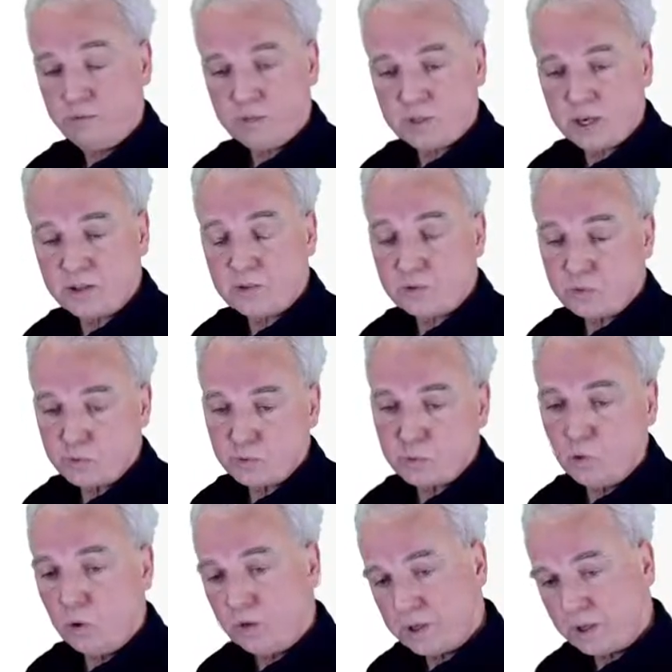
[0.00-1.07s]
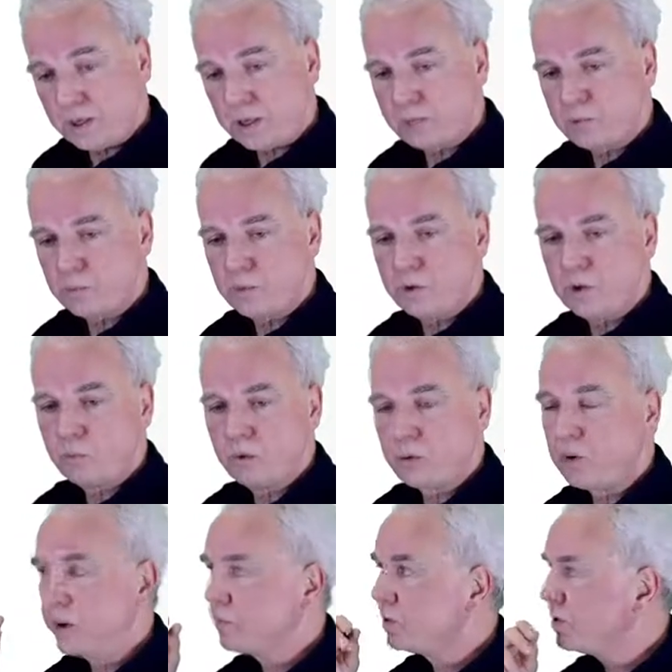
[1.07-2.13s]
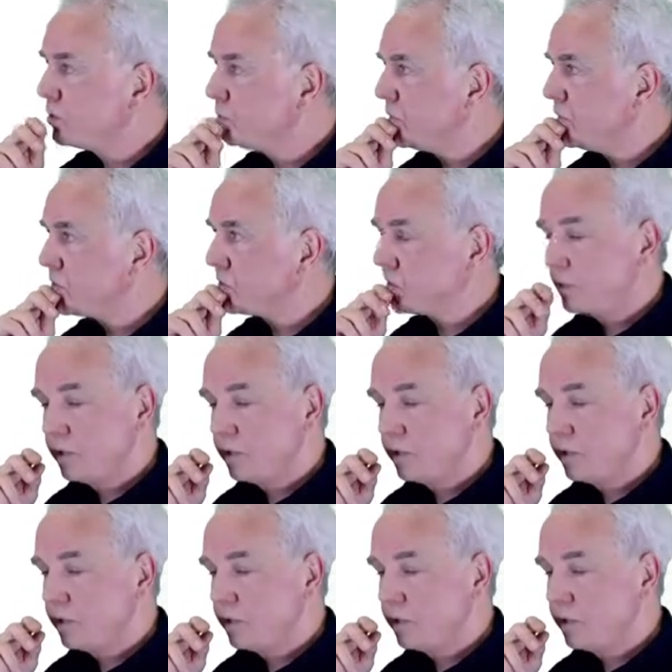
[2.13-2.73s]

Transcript: the size is too small, then that uh, requirement is missed.